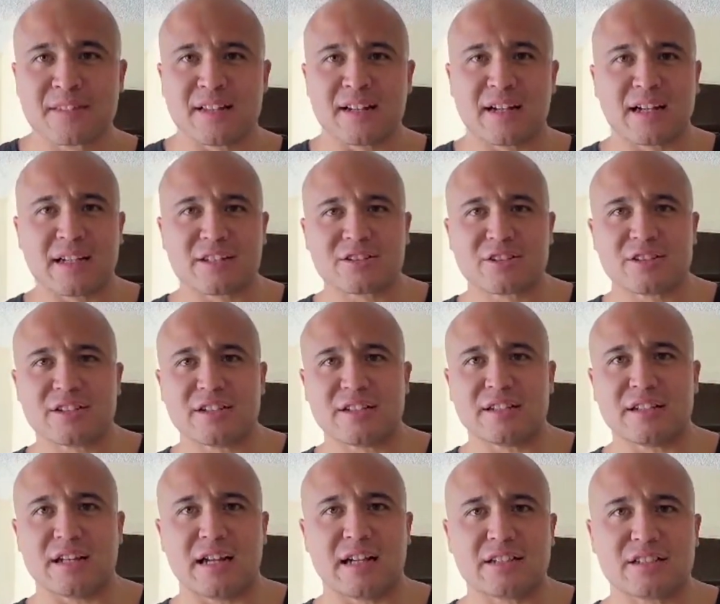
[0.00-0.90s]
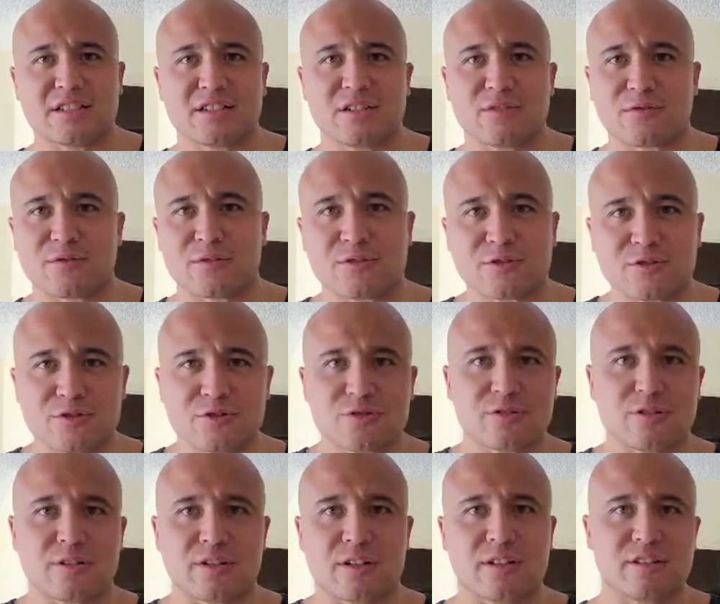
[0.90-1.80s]
it actually adds a different,
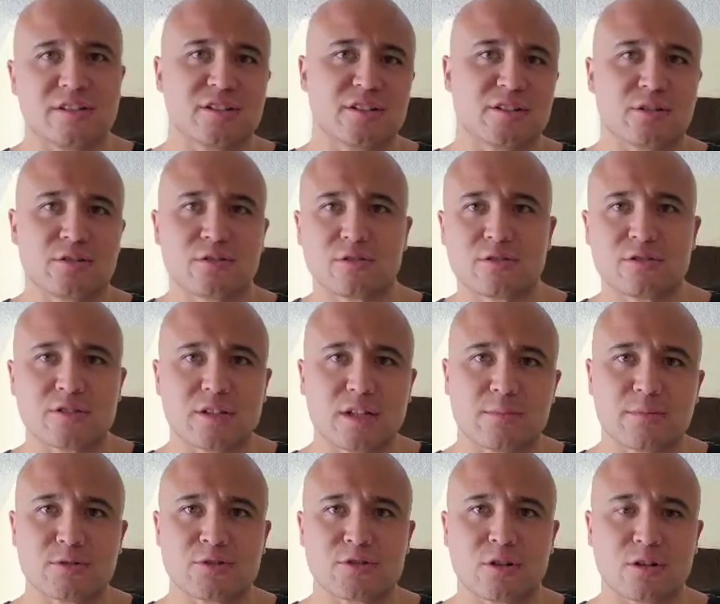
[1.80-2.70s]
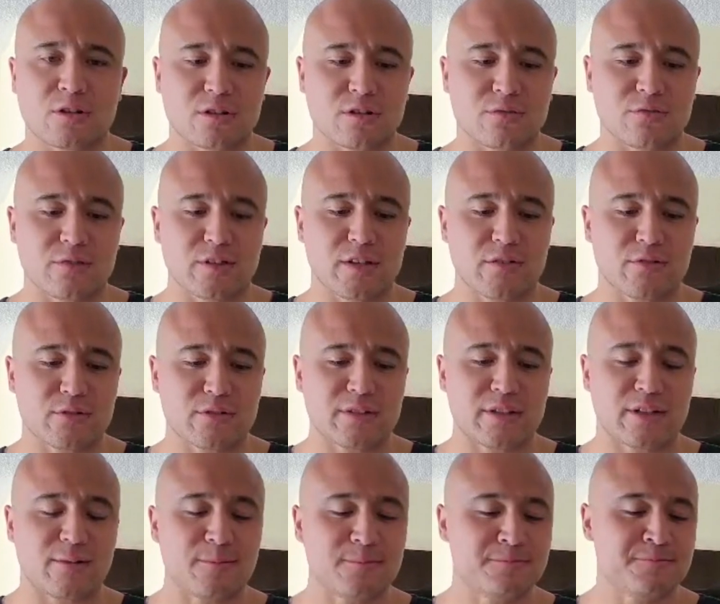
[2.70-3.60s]
adds another type of chocolate flavor
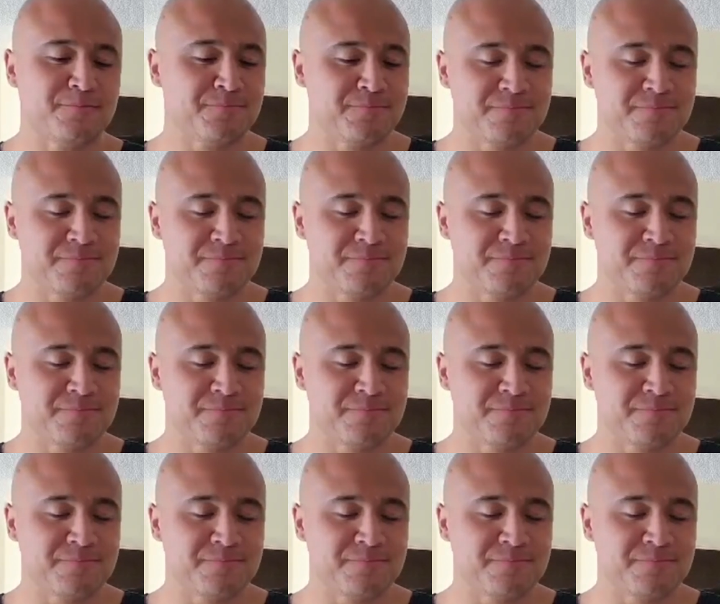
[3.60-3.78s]
in there.